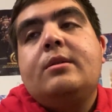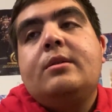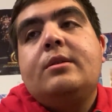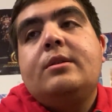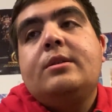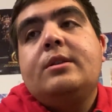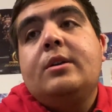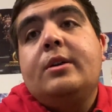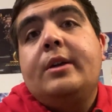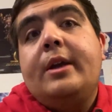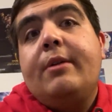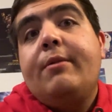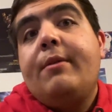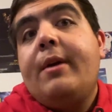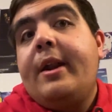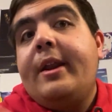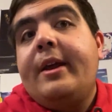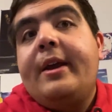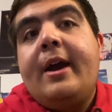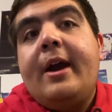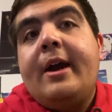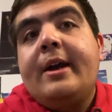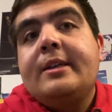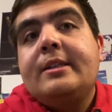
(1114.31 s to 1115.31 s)
So get ready,
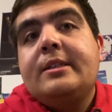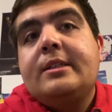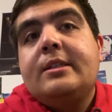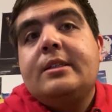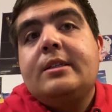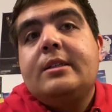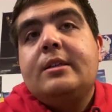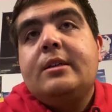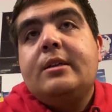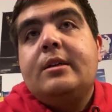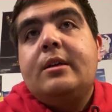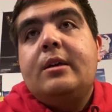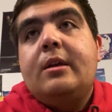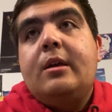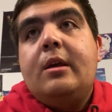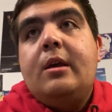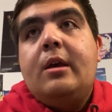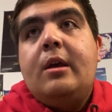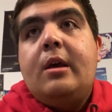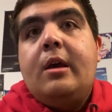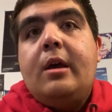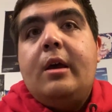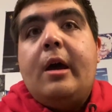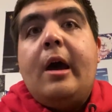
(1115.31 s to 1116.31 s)
guys.
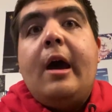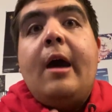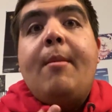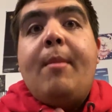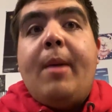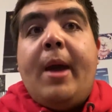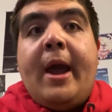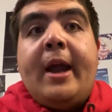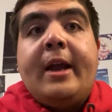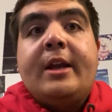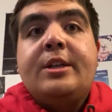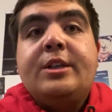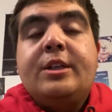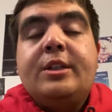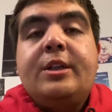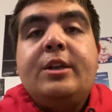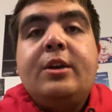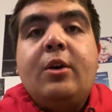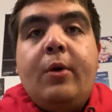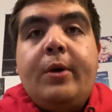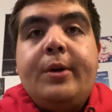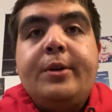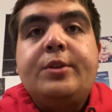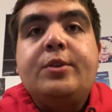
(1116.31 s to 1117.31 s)
I'm actually
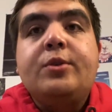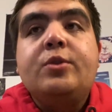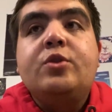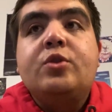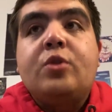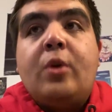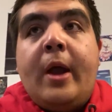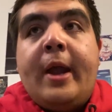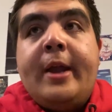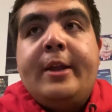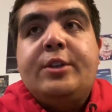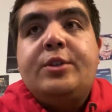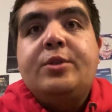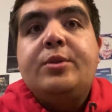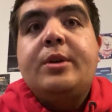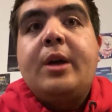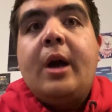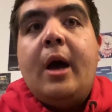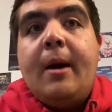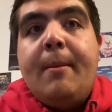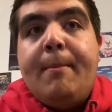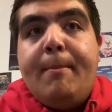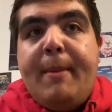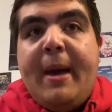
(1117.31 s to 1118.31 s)
going to try to
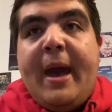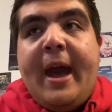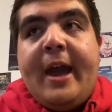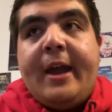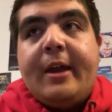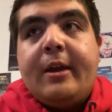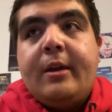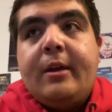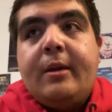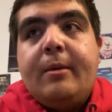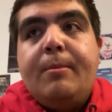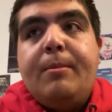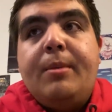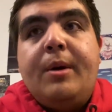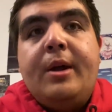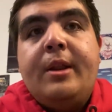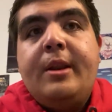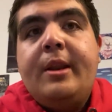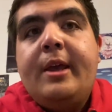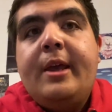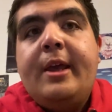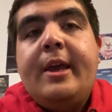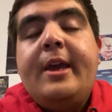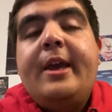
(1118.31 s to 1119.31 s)
come back, but
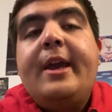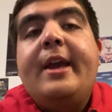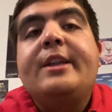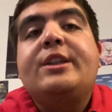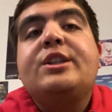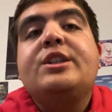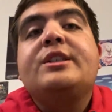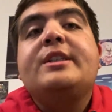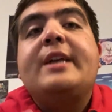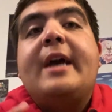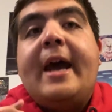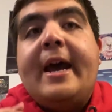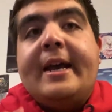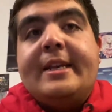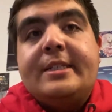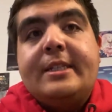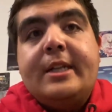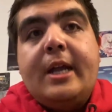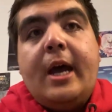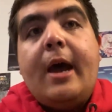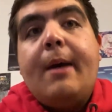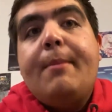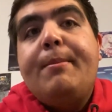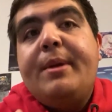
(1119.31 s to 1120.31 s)
it just has
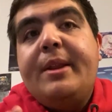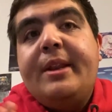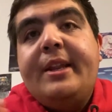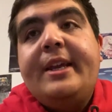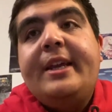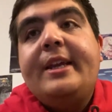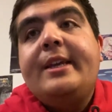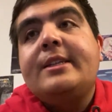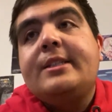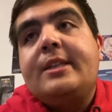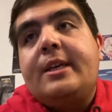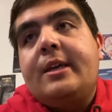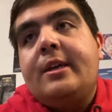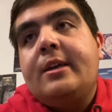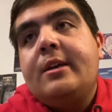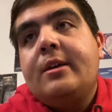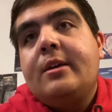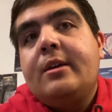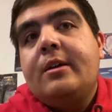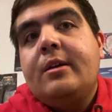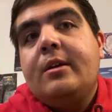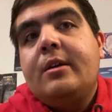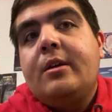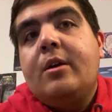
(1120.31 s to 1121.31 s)
not been easy,
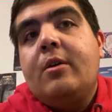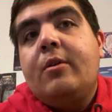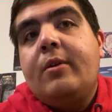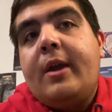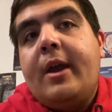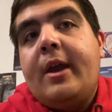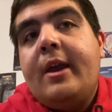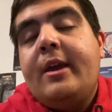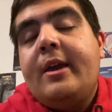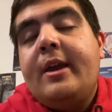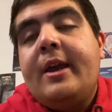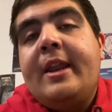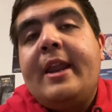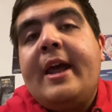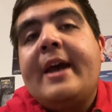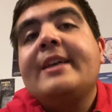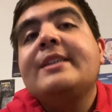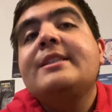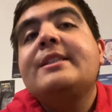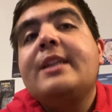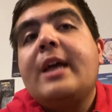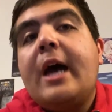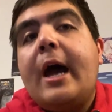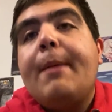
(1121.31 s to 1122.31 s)
okay? It
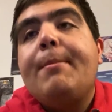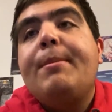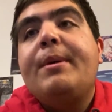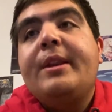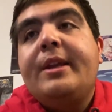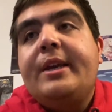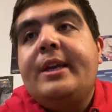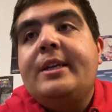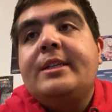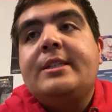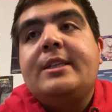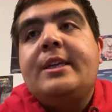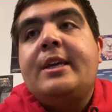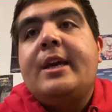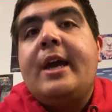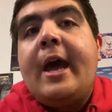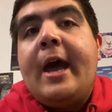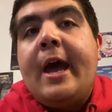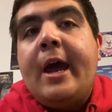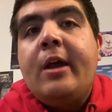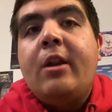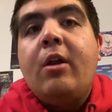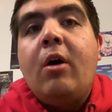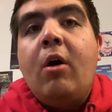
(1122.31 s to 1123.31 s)
has not been easy
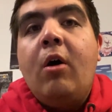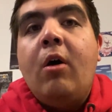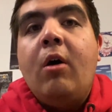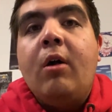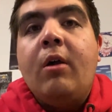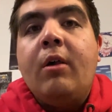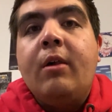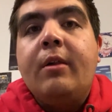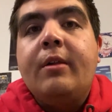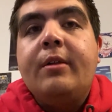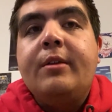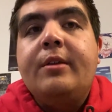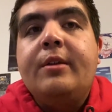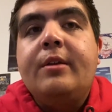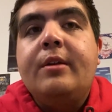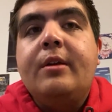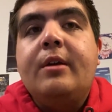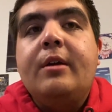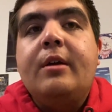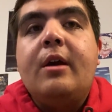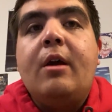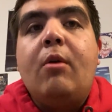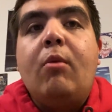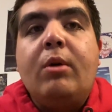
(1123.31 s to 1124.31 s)
at all.
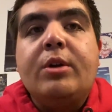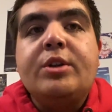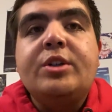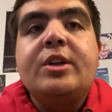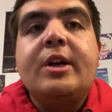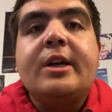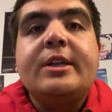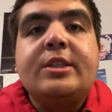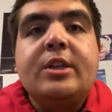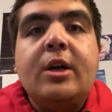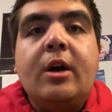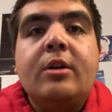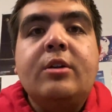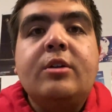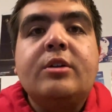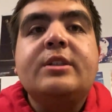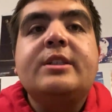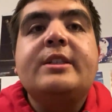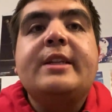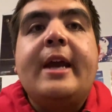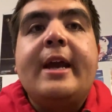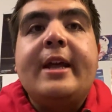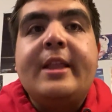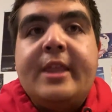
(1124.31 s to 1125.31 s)
I want you guys to
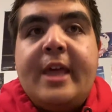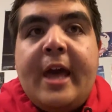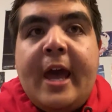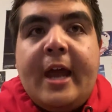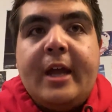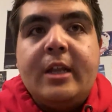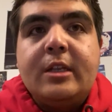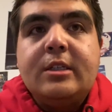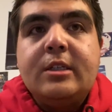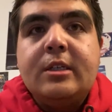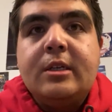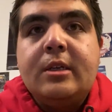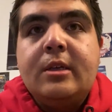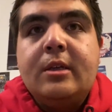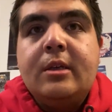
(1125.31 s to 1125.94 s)
understand that.